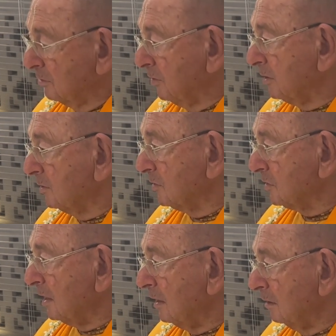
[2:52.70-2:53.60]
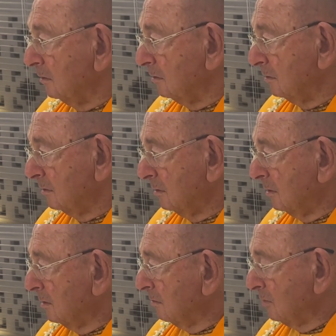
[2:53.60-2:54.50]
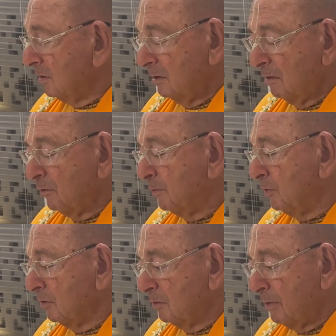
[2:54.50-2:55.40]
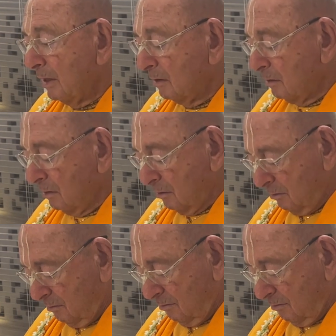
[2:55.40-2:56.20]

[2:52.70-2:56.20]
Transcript: he could stand, but he never put it back on.